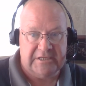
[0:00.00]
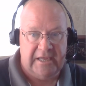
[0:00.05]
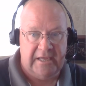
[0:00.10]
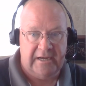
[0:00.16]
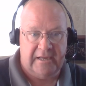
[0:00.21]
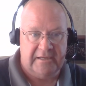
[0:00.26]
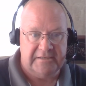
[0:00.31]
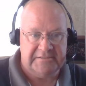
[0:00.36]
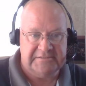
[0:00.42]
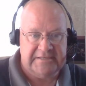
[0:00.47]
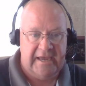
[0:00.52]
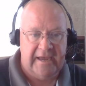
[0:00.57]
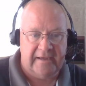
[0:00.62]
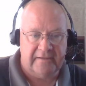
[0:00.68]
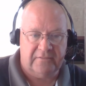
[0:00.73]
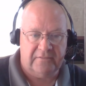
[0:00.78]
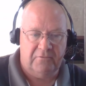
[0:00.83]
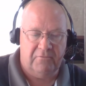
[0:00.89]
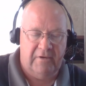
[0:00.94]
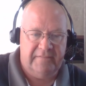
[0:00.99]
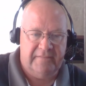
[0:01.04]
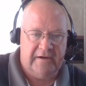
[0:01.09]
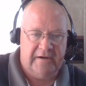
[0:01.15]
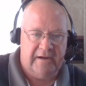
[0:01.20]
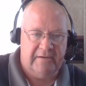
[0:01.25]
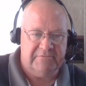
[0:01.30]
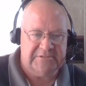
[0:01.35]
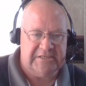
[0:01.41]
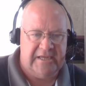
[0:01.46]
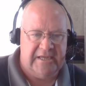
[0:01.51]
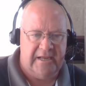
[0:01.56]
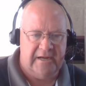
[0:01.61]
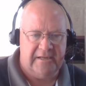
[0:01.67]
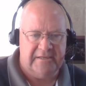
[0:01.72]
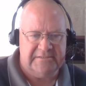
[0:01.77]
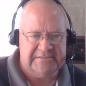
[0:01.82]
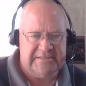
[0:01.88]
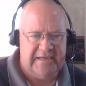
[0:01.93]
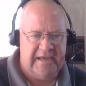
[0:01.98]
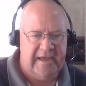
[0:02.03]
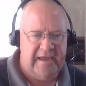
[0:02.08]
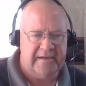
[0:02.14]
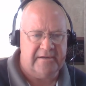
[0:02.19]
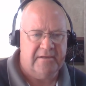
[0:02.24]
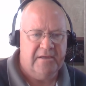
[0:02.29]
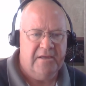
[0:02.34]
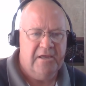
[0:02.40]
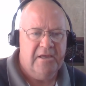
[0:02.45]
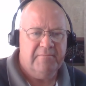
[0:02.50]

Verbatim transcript: getting attacked the way that I was getting attacked